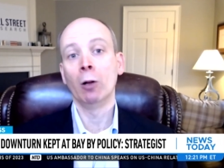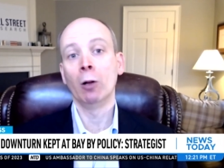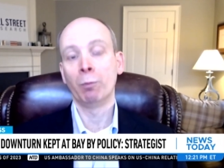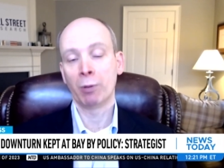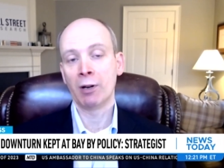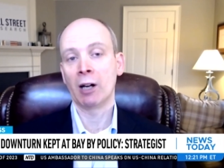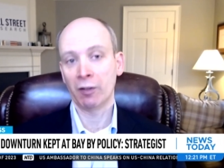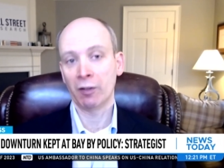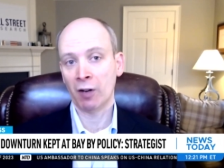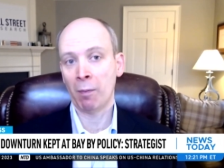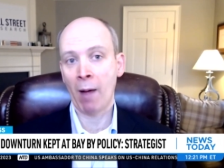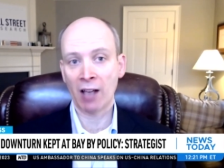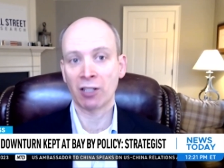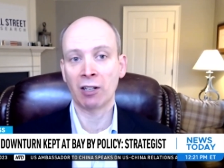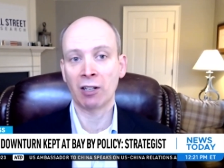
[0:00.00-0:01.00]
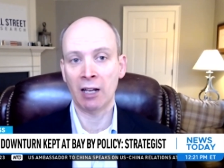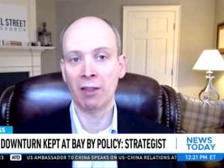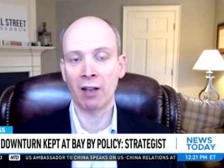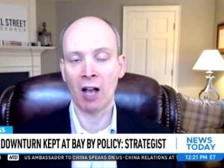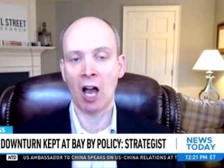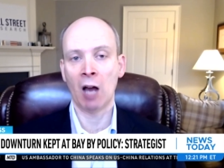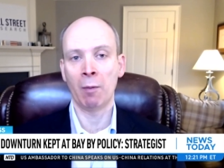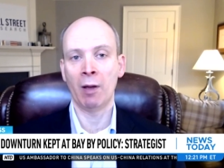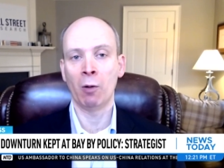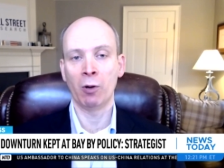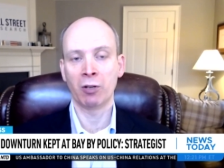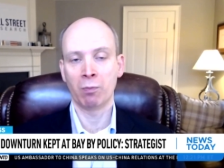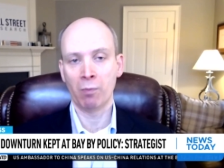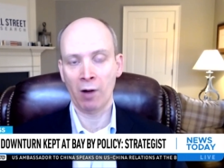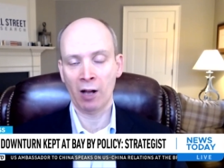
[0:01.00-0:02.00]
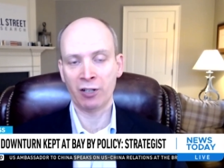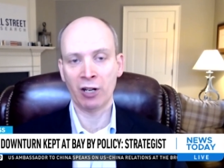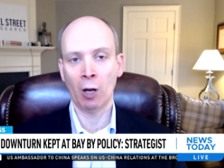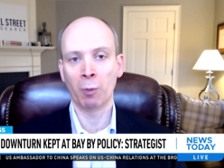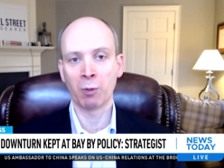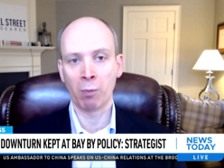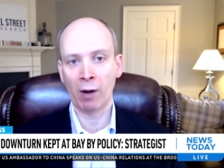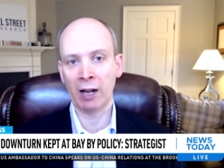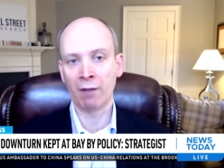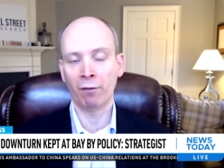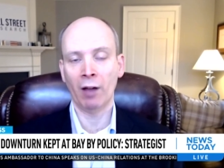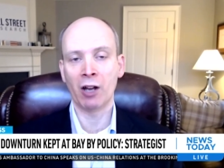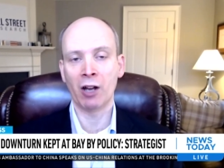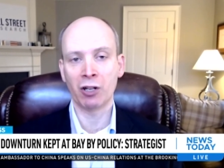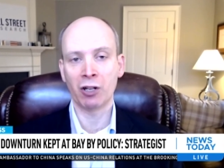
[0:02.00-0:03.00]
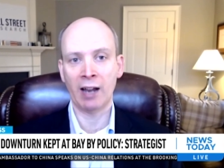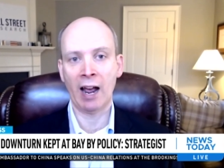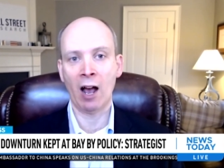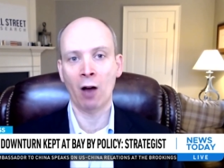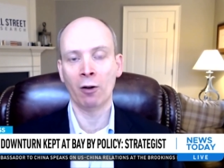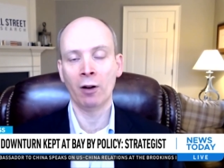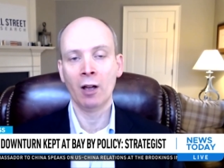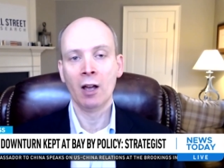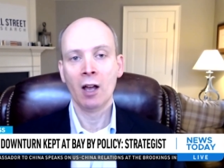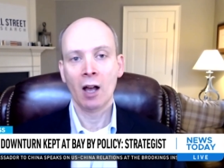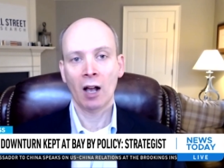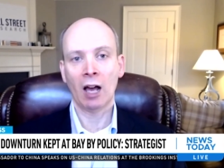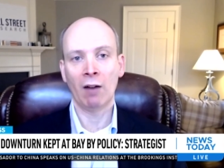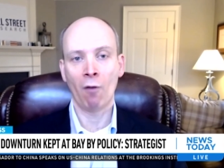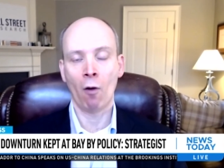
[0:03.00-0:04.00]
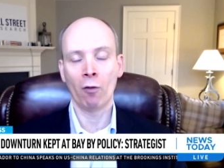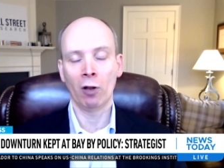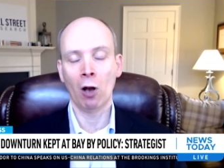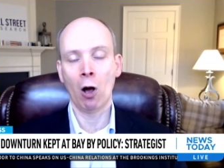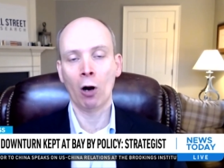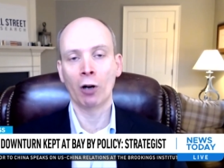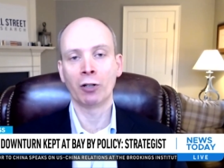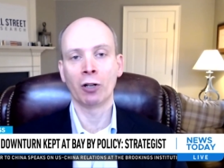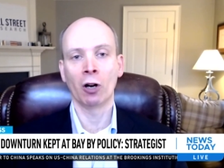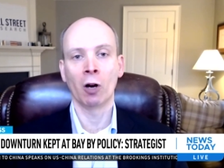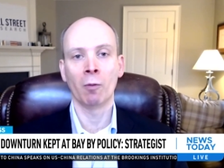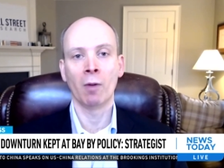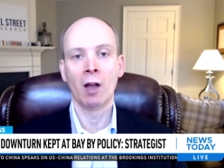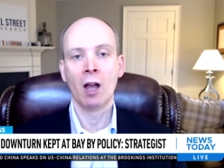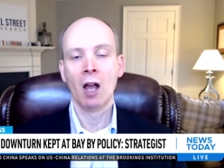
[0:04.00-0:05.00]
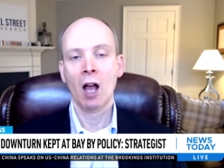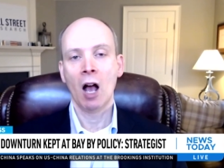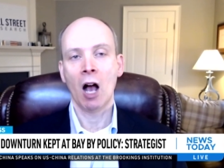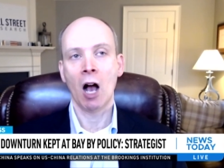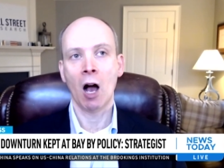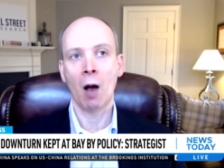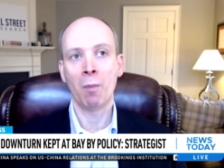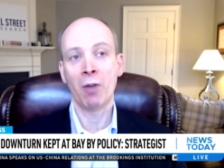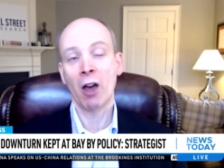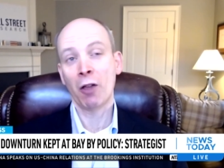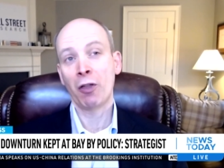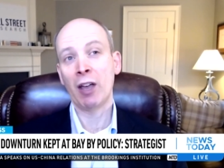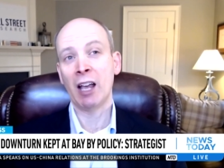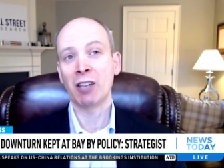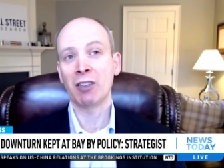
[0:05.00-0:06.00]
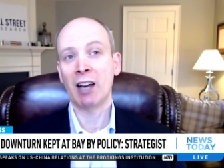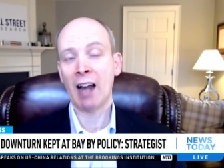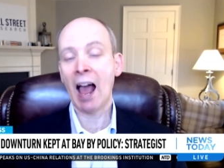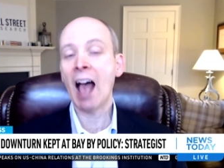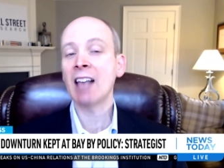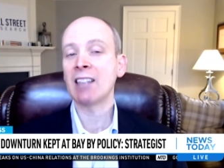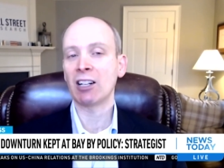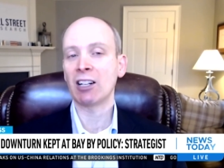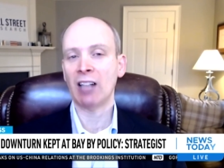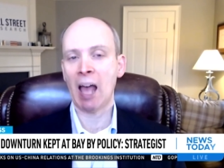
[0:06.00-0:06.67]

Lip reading: build productive capacity in the economy, which helps bring inflation down kind of over the longer term. The other thing is that it has